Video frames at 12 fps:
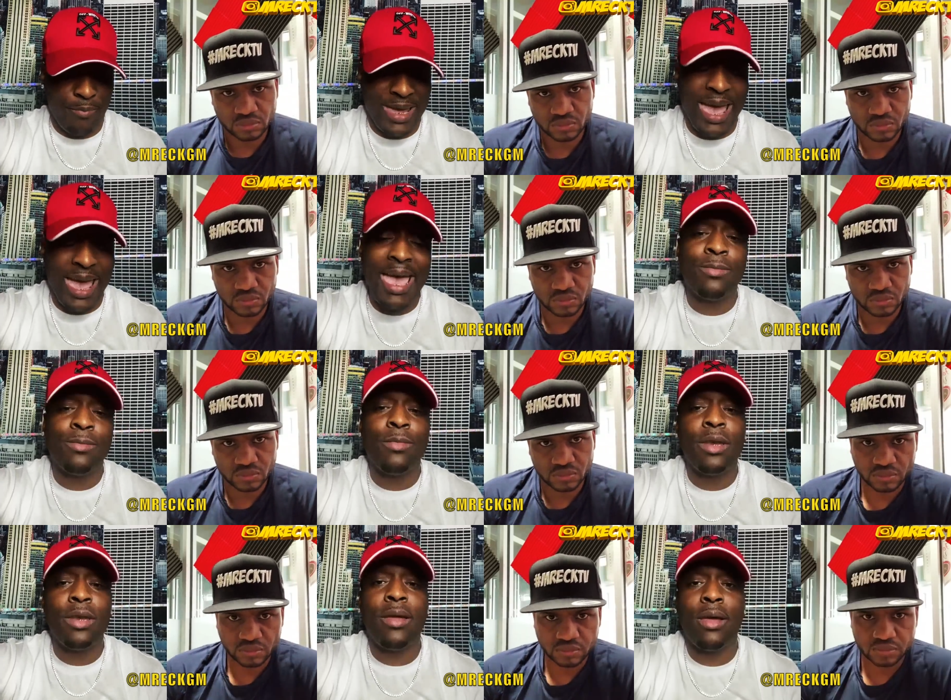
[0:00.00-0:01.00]
Speaker 1: Cash
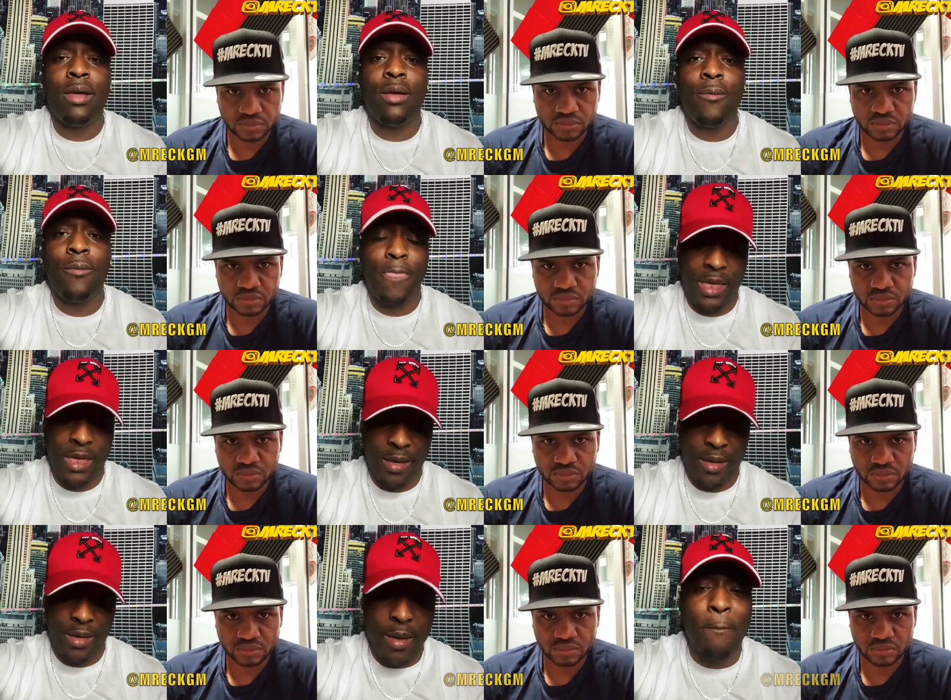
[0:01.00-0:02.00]
Money
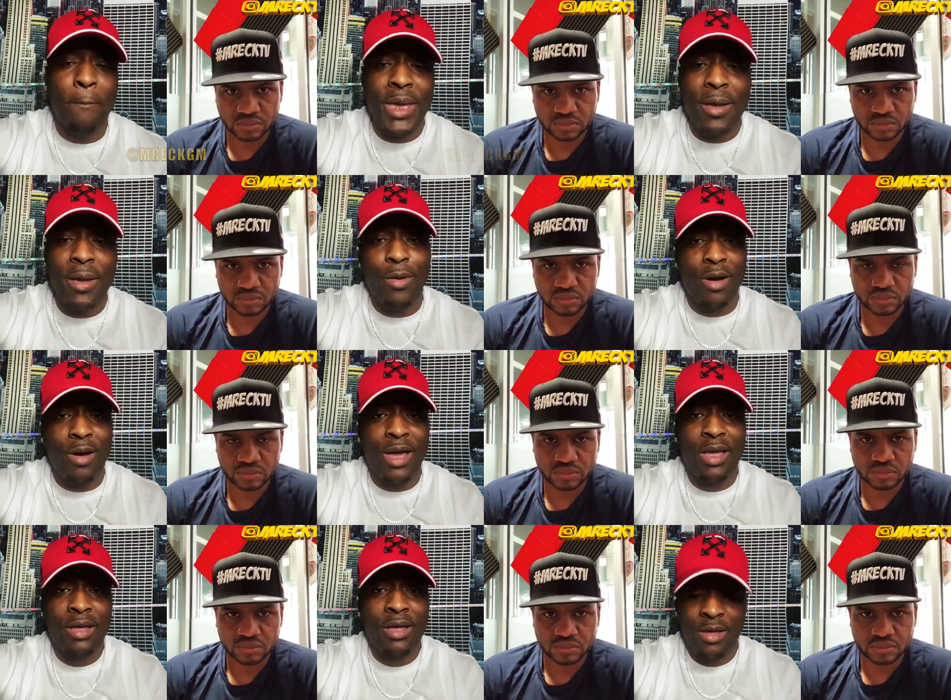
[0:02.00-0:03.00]
and Big
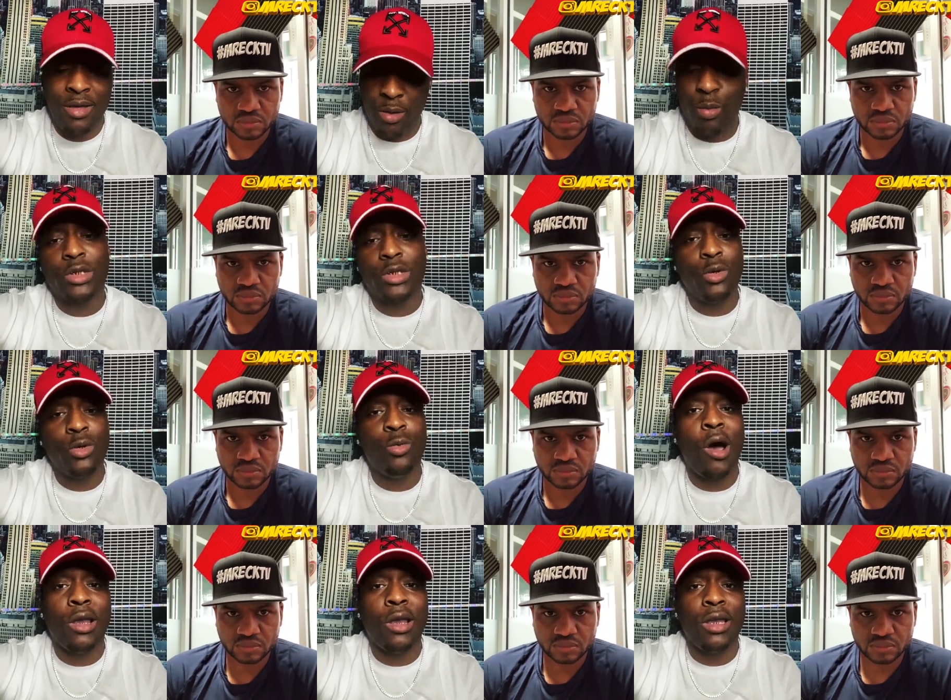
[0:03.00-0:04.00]
Boy was New
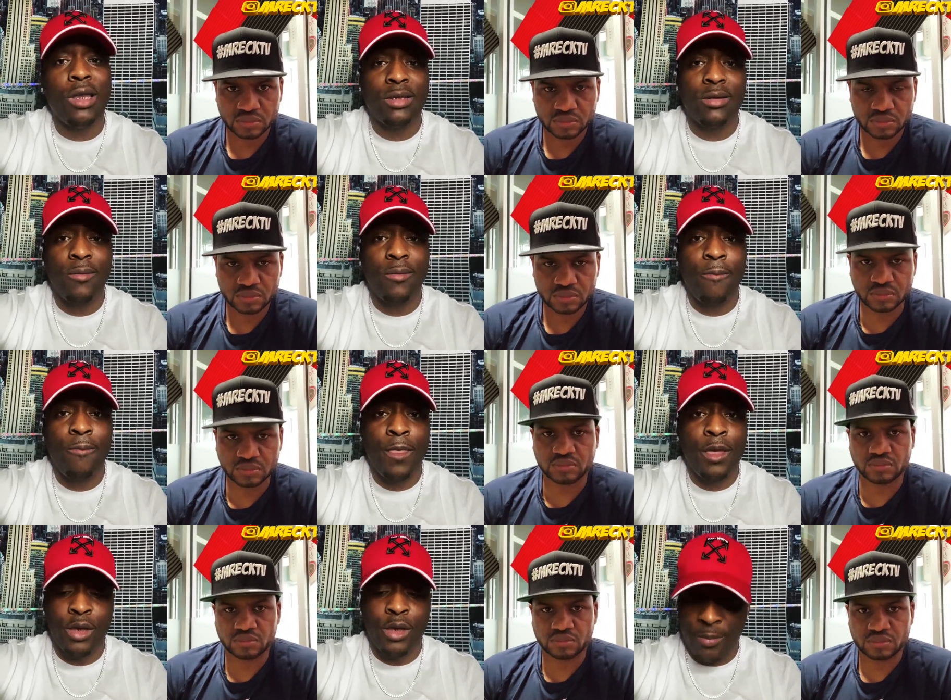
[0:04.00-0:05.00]
Orleans.
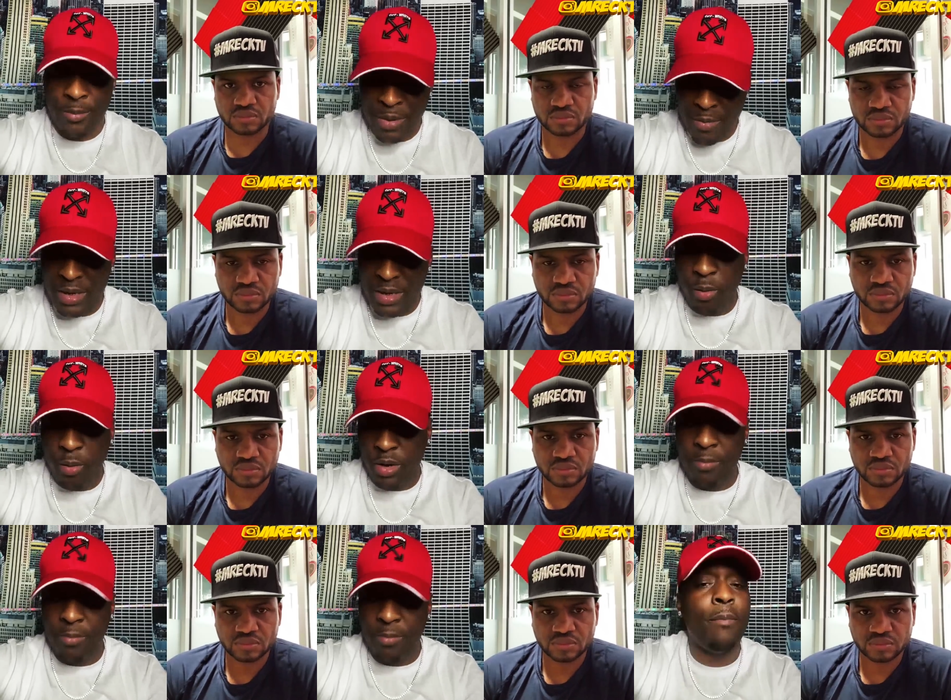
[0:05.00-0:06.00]
Mm. People either want
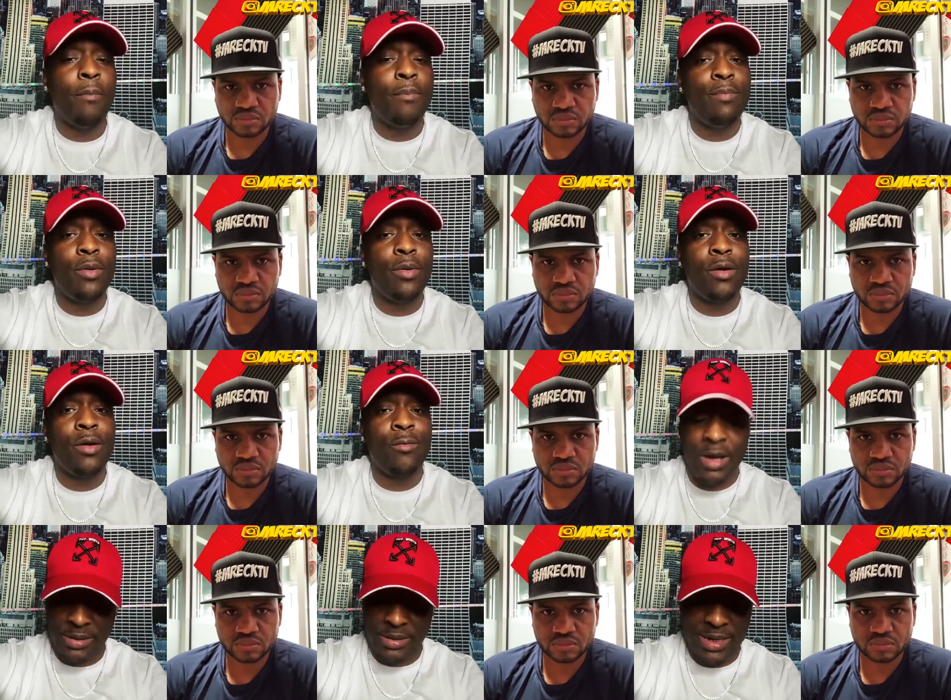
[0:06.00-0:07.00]
to be with Big Boy
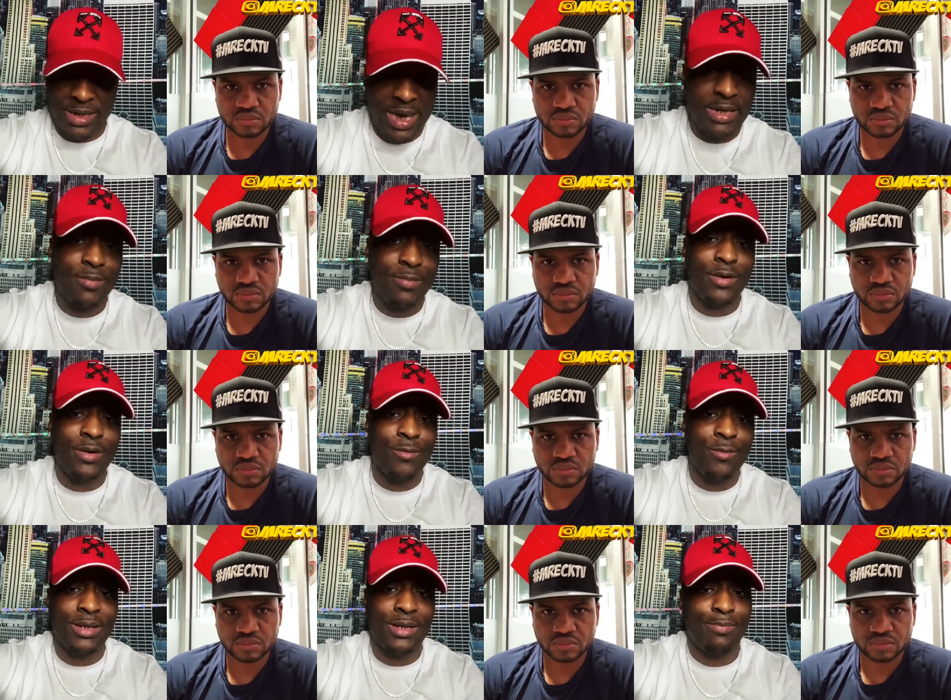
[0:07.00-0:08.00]
Records or Cash Money
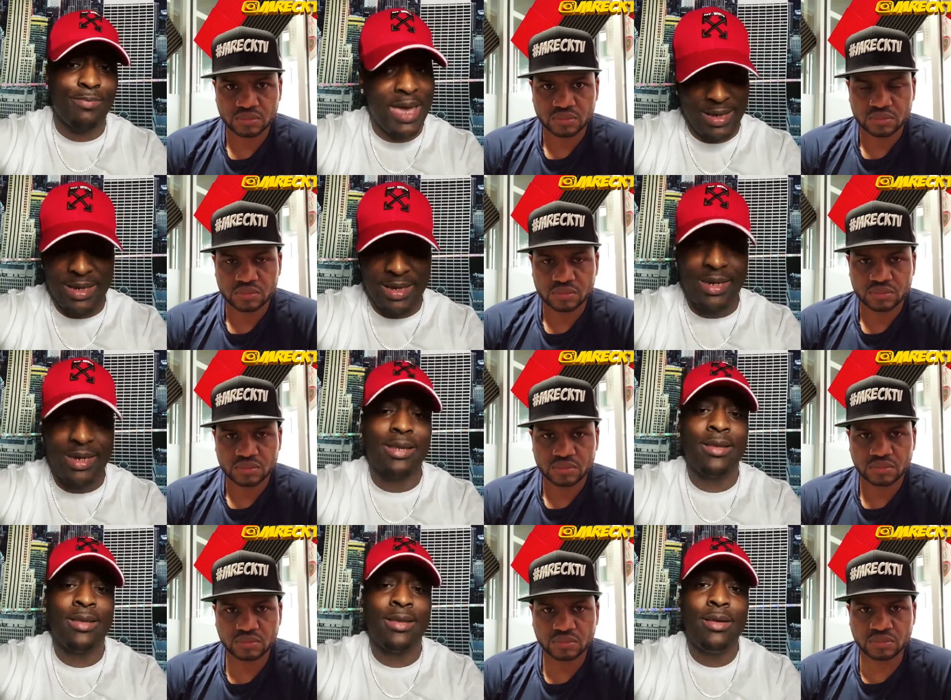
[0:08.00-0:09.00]
Records back then.
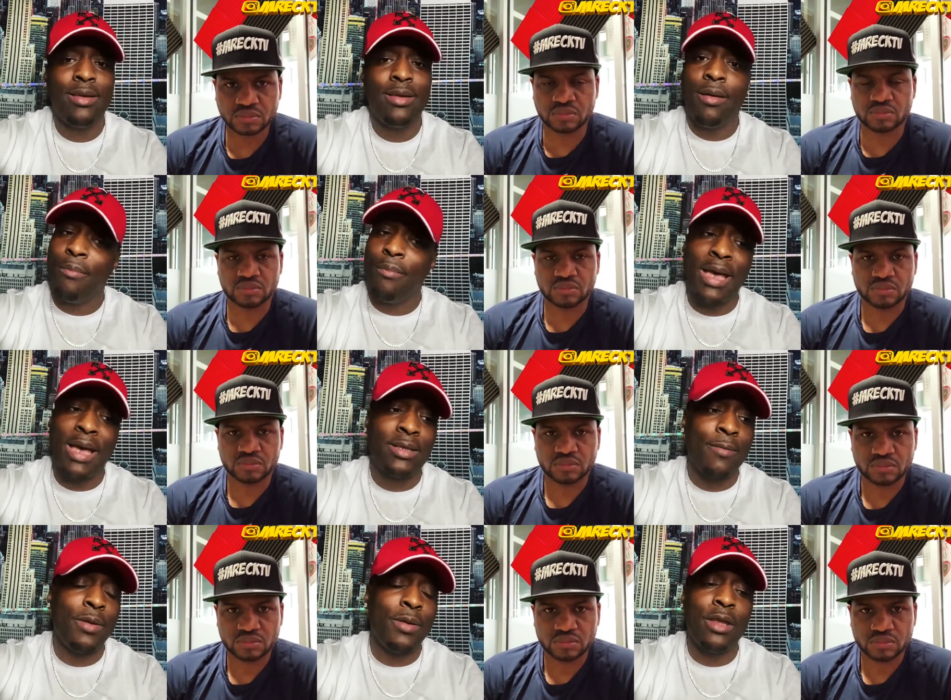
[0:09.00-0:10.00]
Mm. That's the
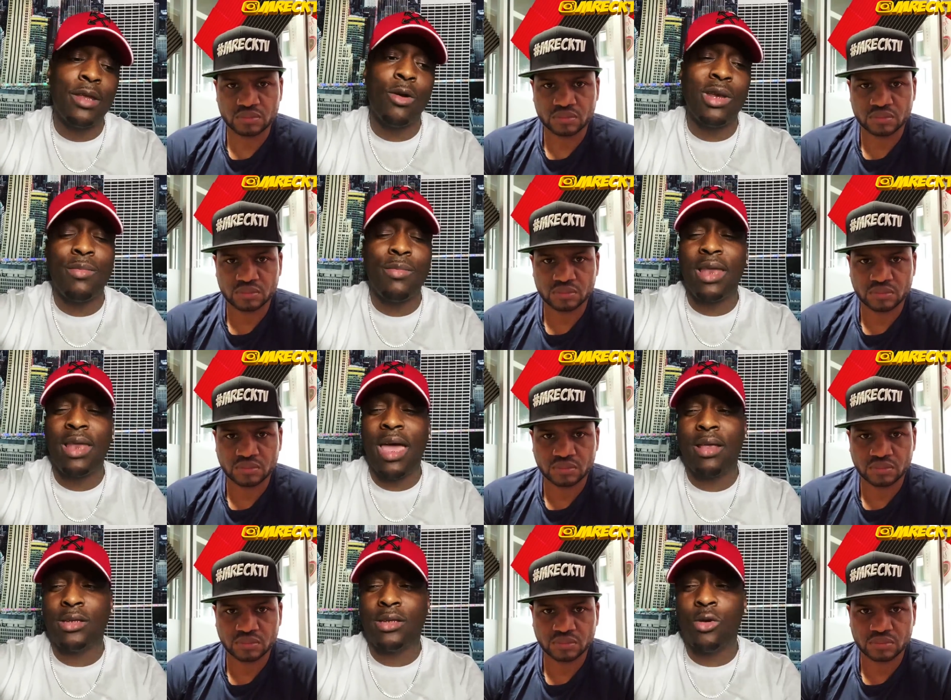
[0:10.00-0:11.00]
P and No Limit.
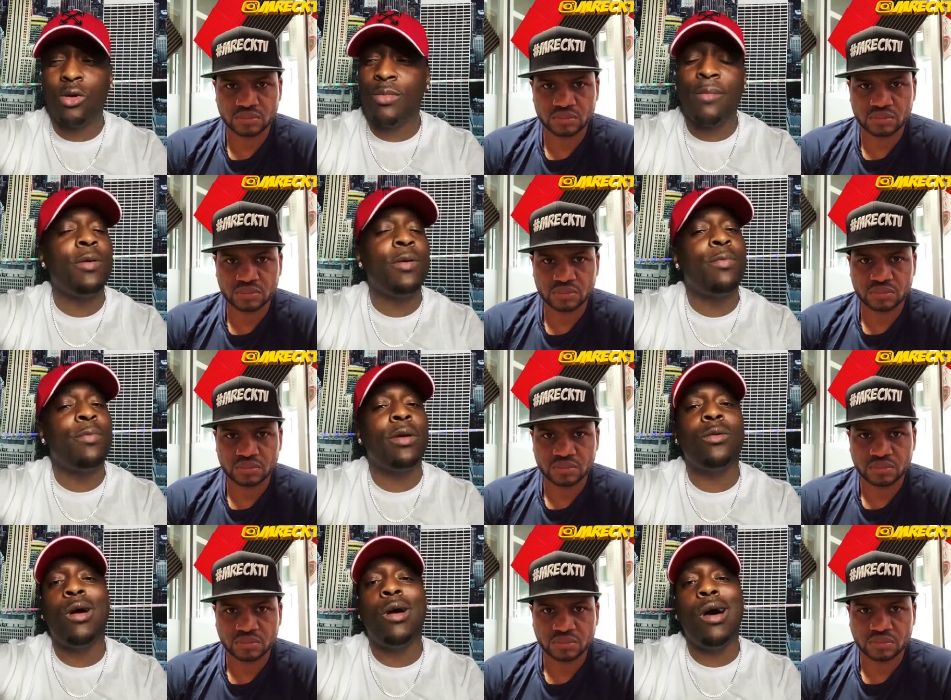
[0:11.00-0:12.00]
Like too many people in
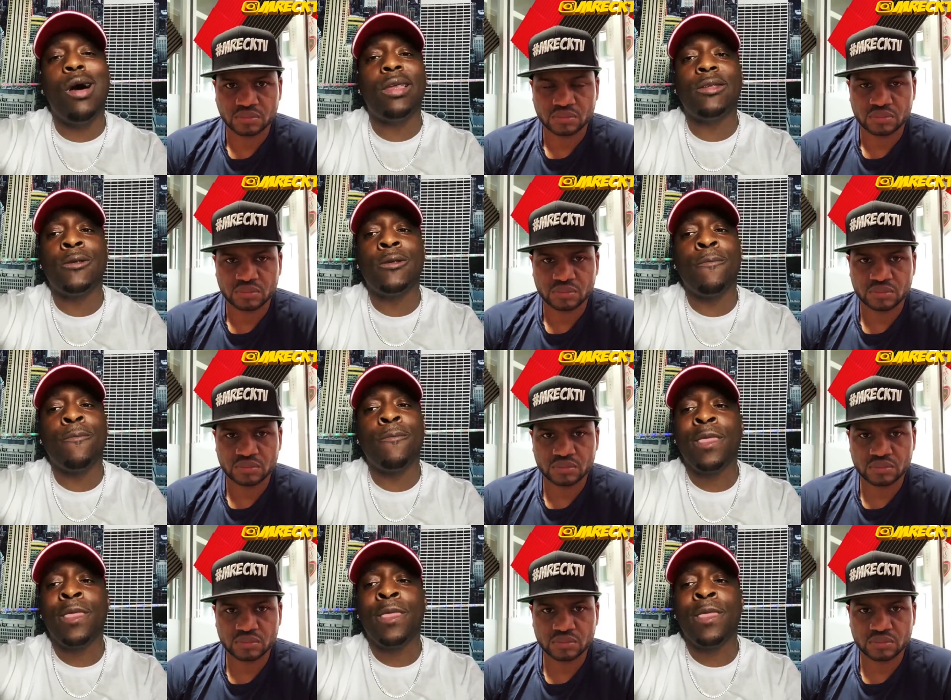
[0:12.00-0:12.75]
New Orleans